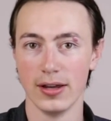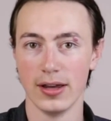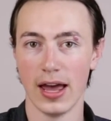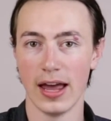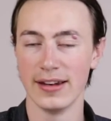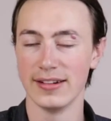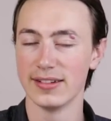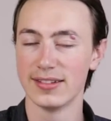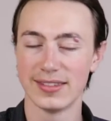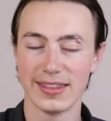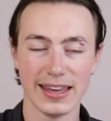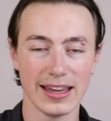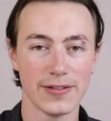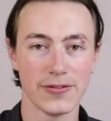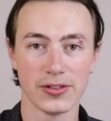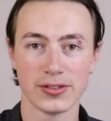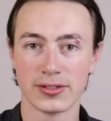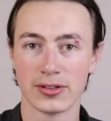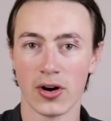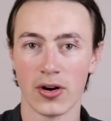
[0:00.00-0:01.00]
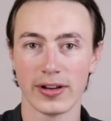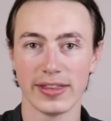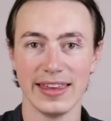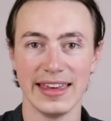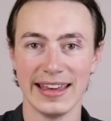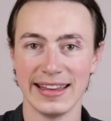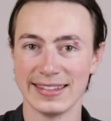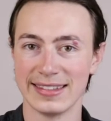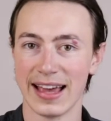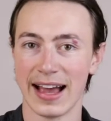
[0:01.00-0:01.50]
And just think of a stock
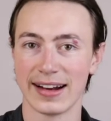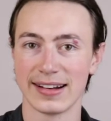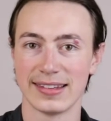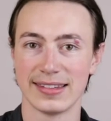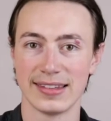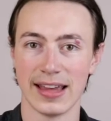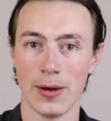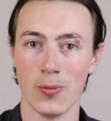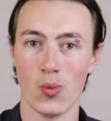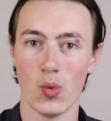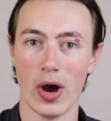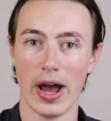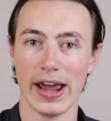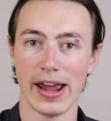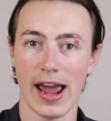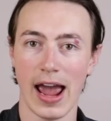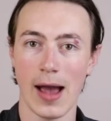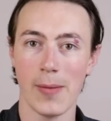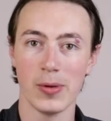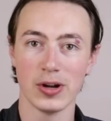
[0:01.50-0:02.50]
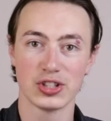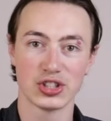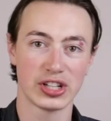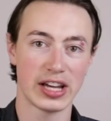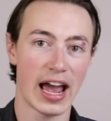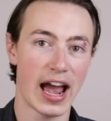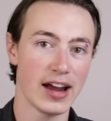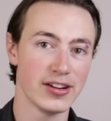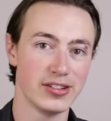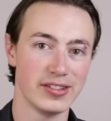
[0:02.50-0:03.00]
the exact same way. How much
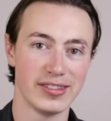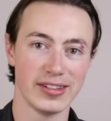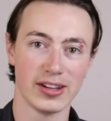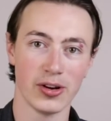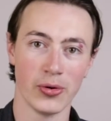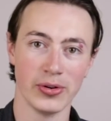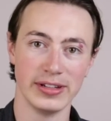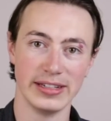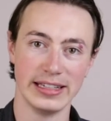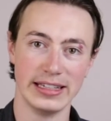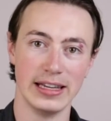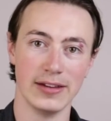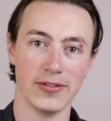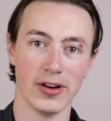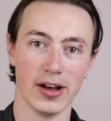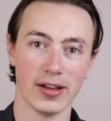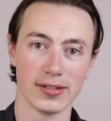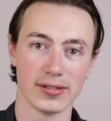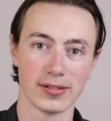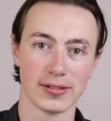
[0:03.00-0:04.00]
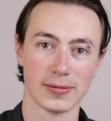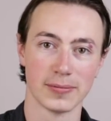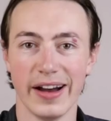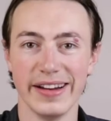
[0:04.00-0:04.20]
cash is it going to give us?